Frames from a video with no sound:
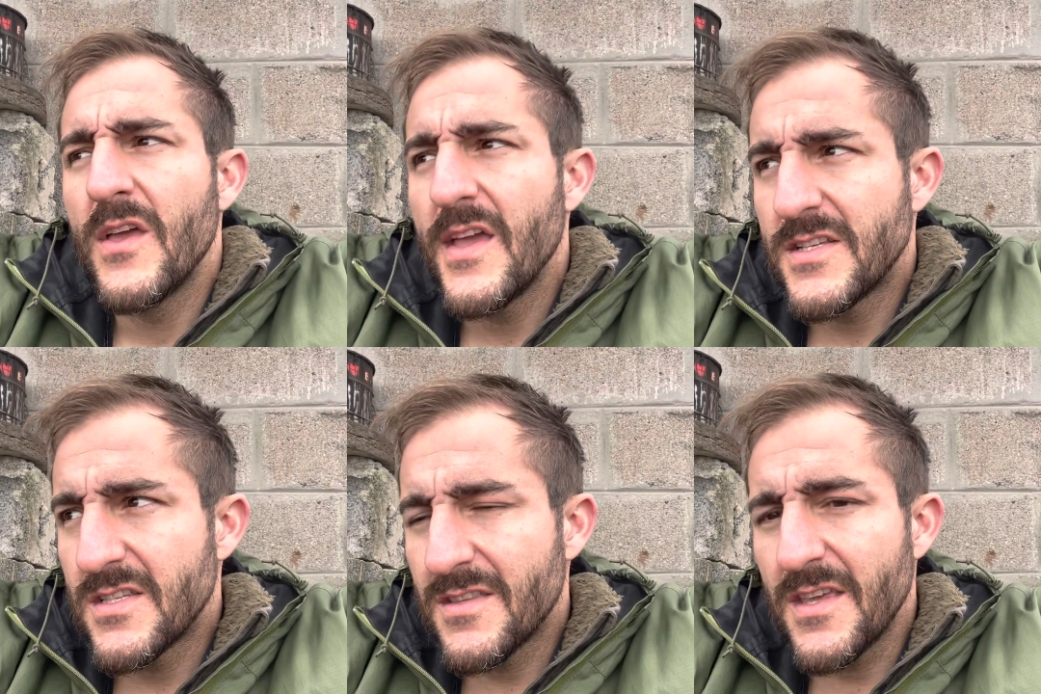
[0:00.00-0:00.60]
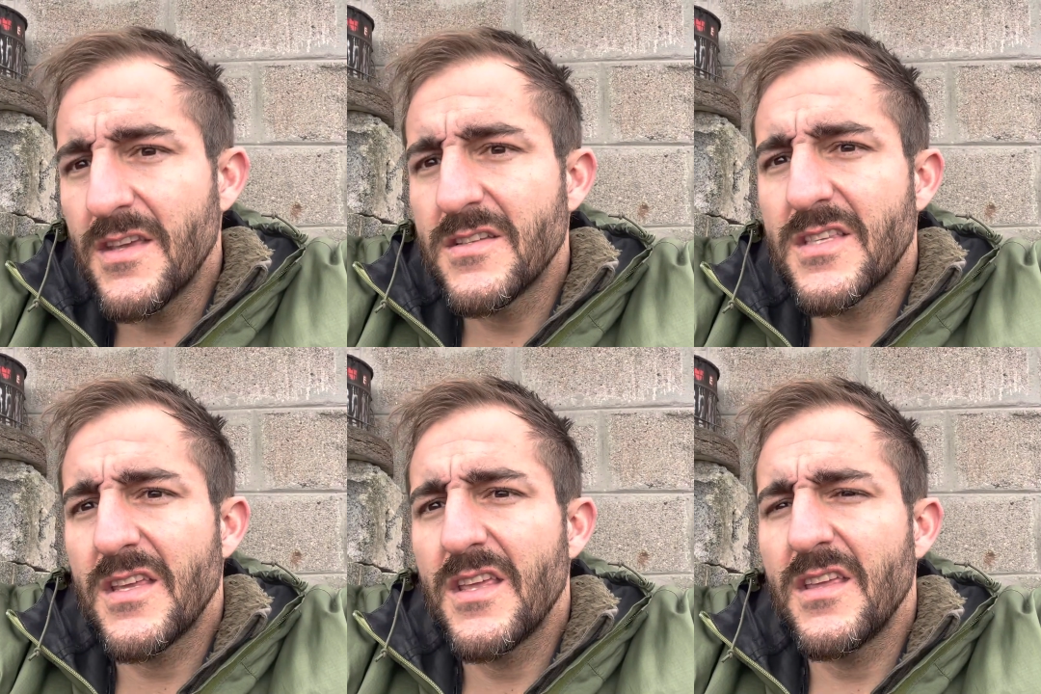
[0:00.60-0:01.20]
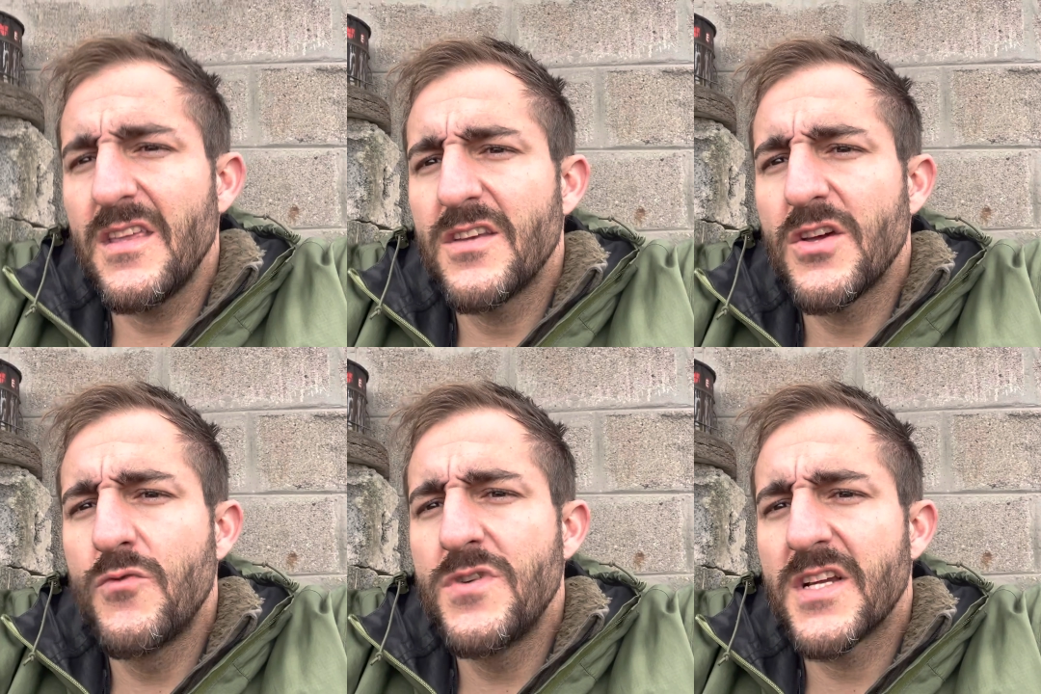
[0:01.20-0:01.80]
It's the things that you
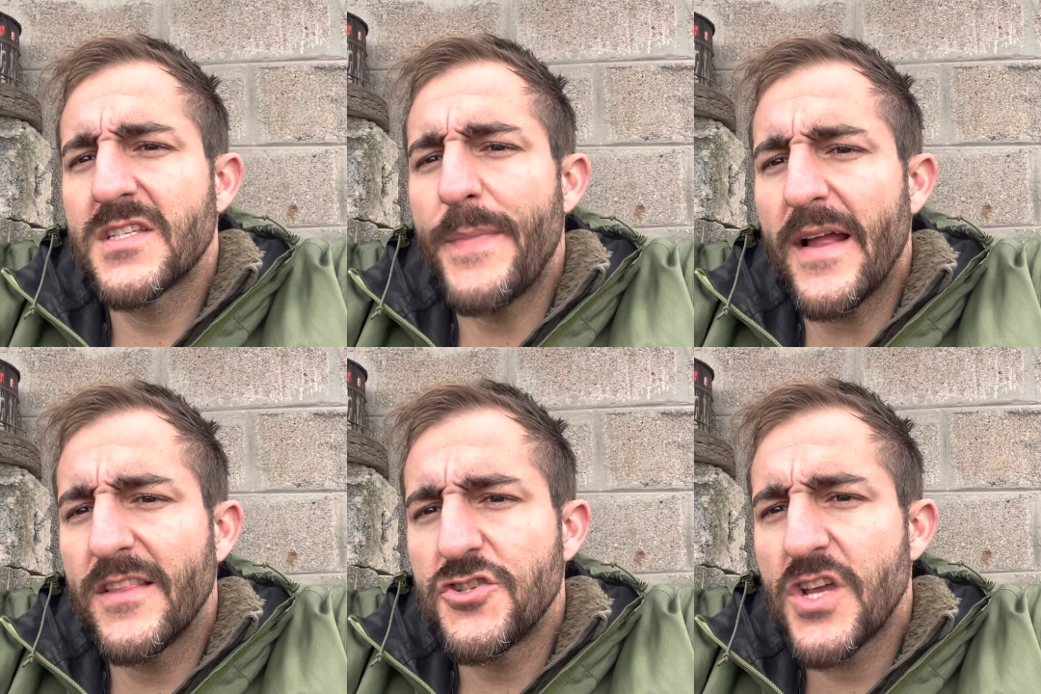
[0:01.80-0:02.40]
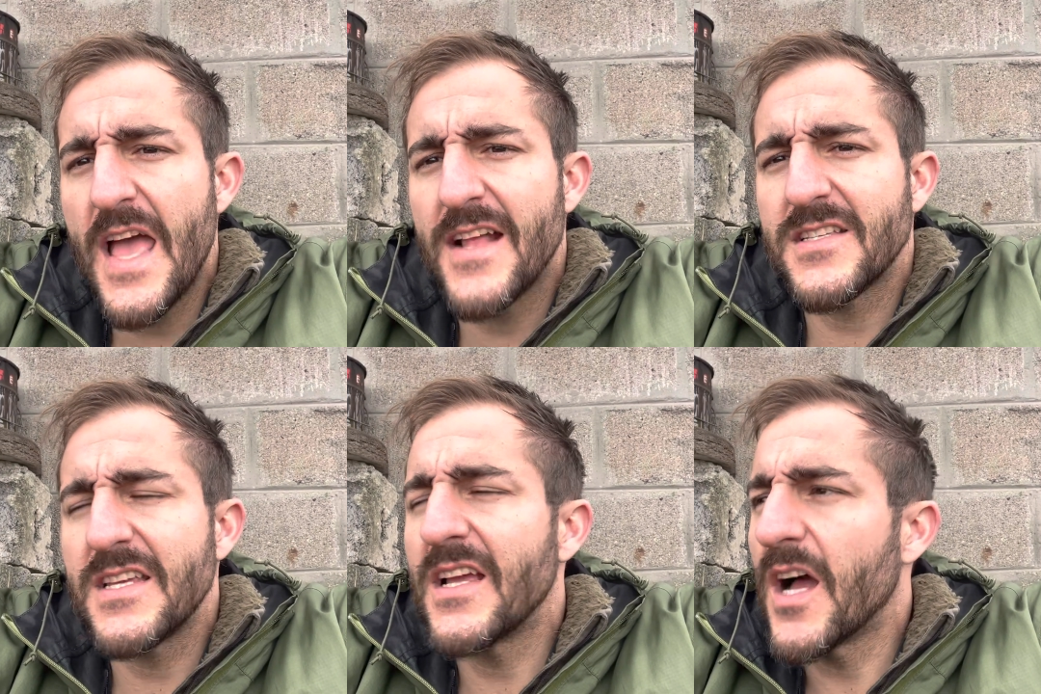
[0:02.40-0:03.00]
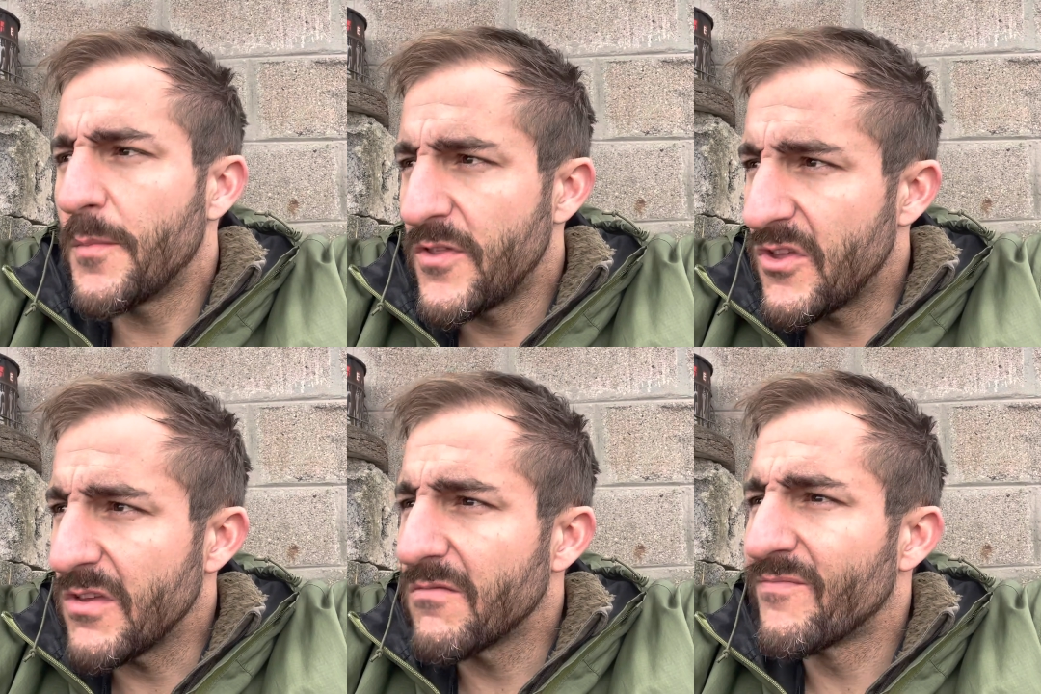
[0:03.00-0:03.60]
don't expect, that you can't see coming, that
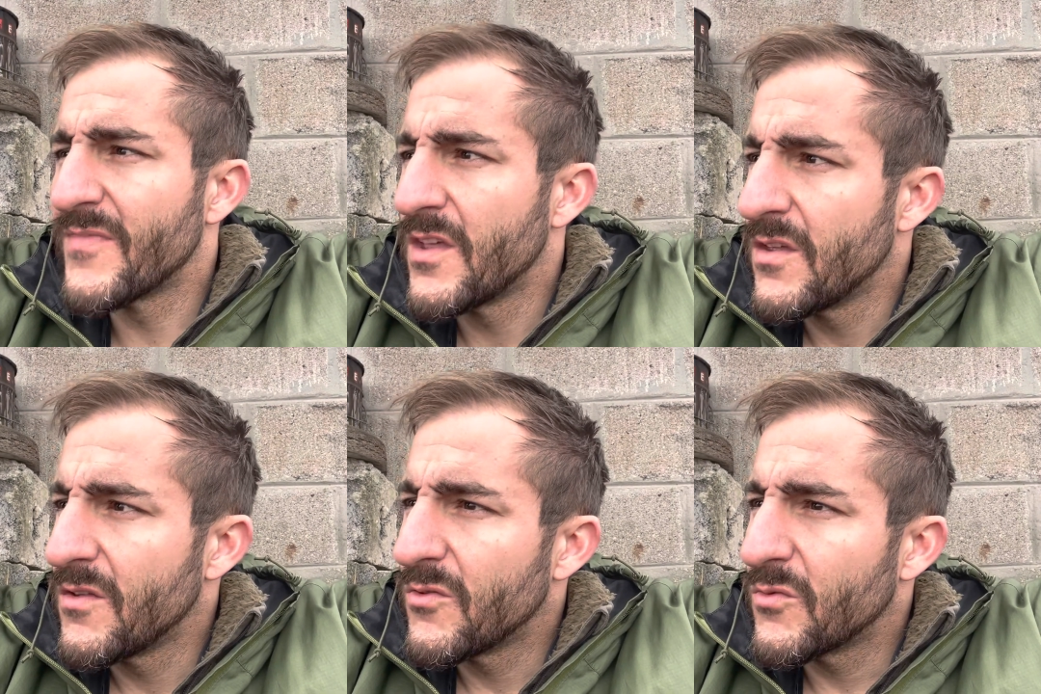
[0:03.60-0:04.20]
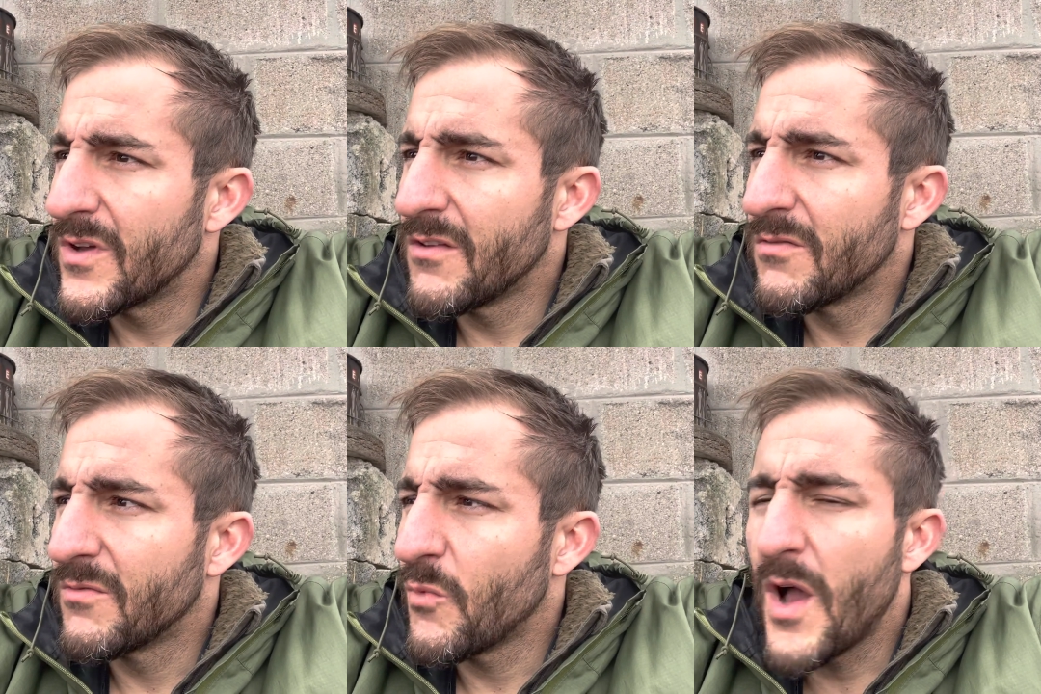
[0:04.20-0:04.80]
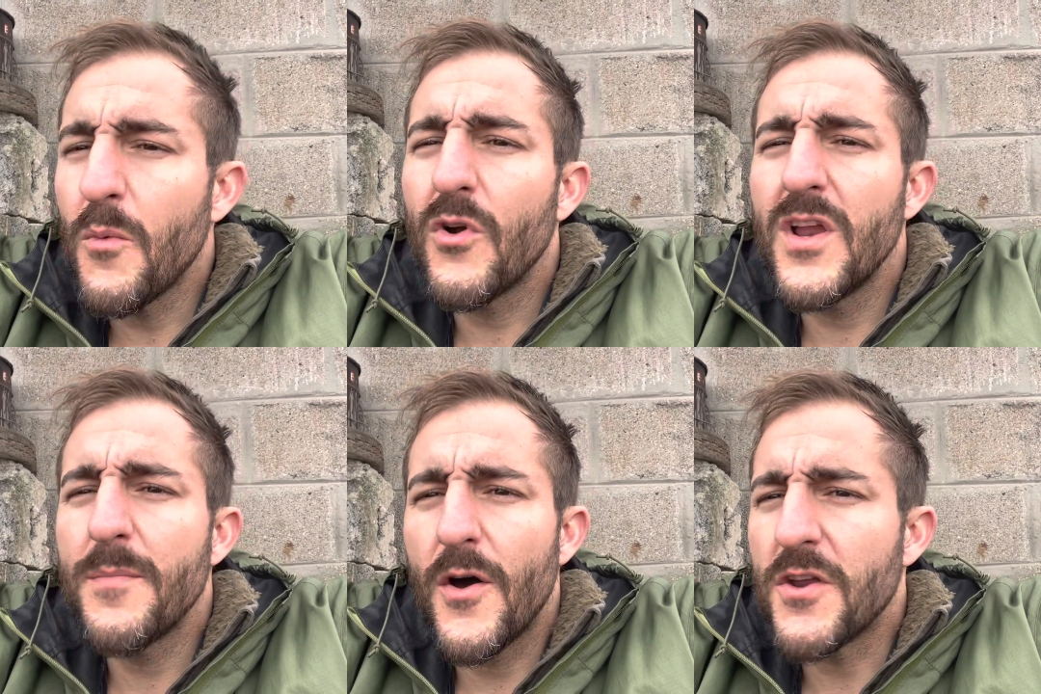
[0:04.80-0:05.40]
Well, why worry
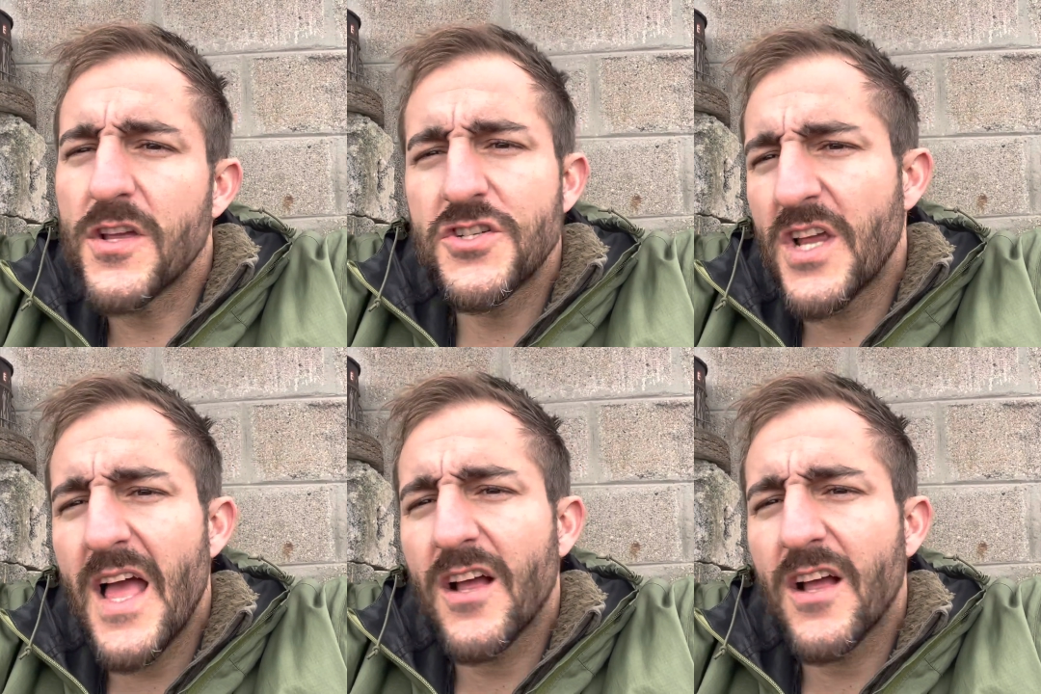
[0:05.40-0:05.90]
about it? Because you can't